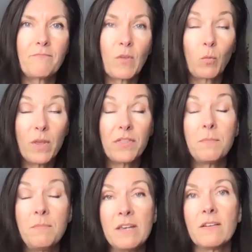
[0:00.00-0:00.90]
with the
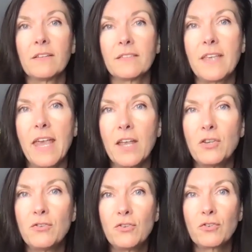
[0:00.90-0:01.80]
meals and
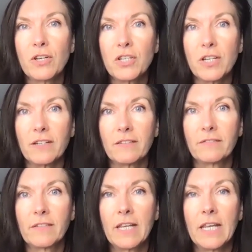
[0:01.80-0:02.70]
your nutrition.
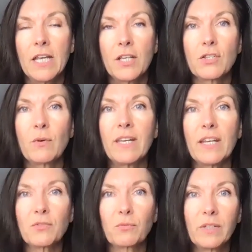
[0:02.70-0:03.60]
So it
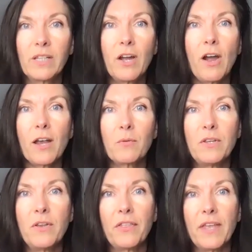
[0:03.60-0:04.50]
gets really hard when
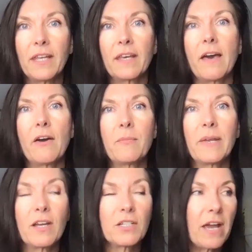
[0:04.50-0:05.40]
you think, oh my
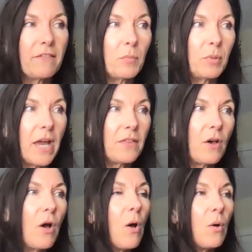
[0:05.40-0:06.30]
gosh, I have to plan the
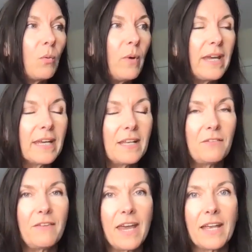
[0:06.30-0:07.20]
whole week in
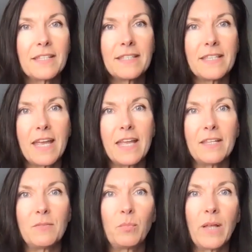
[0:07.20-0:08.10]
advance
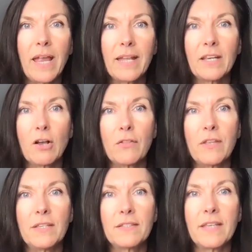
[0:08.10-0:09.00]
and planning all
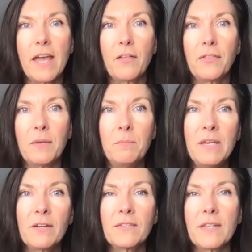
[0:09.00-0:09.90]
these healthy
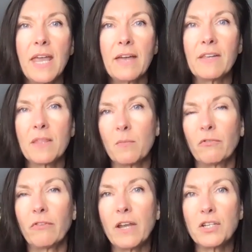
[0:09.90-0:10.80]
meals and having them
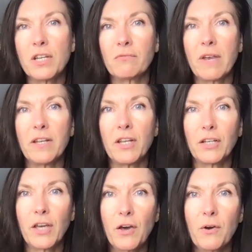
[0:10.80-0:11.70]
fresh and ready to
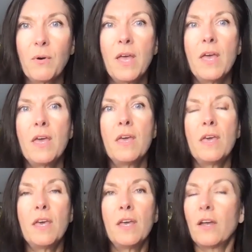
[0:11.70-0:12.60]
go.
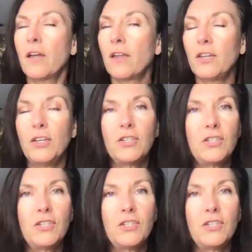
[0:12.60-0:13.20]
You